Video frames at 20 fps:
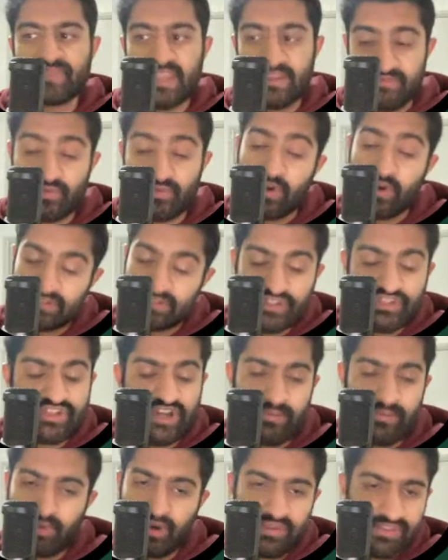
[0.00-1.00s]
If you wanted to
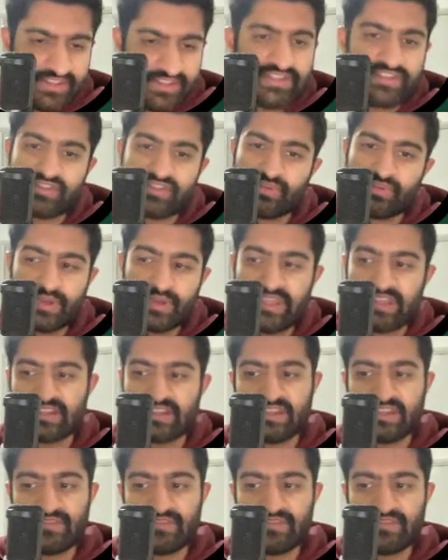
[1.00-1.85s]
jump on, this is the week,